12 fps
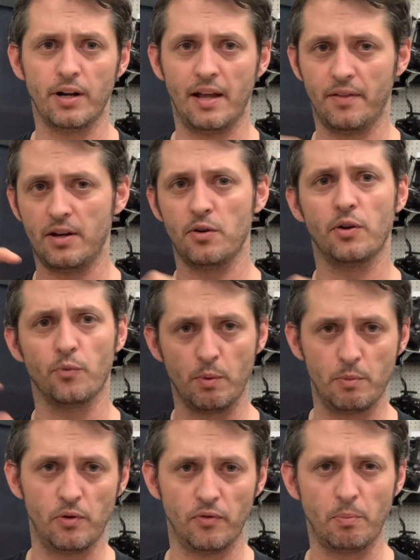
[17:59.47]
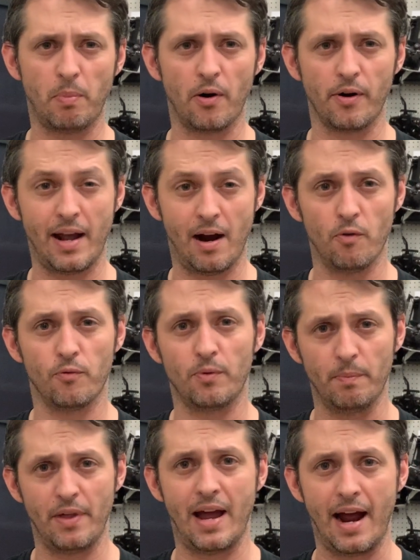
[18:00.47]
and then you could remove the part out
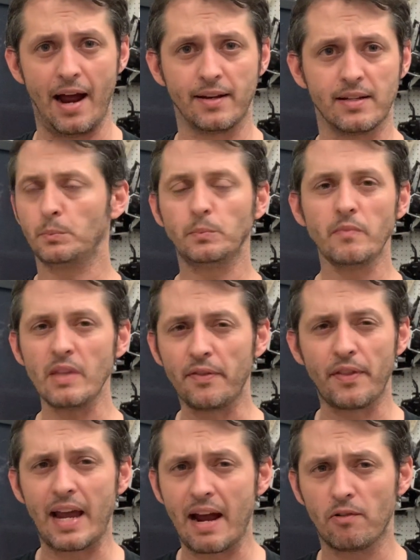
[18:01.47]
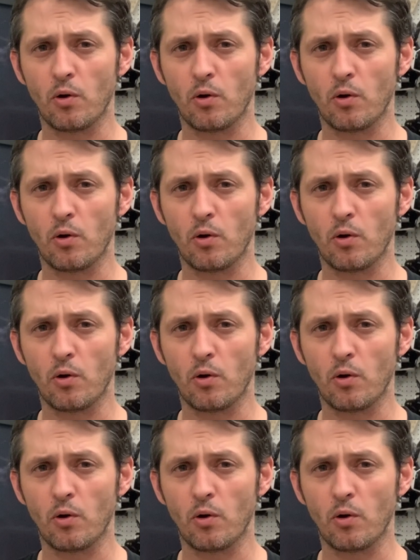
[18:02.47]
from that. They have a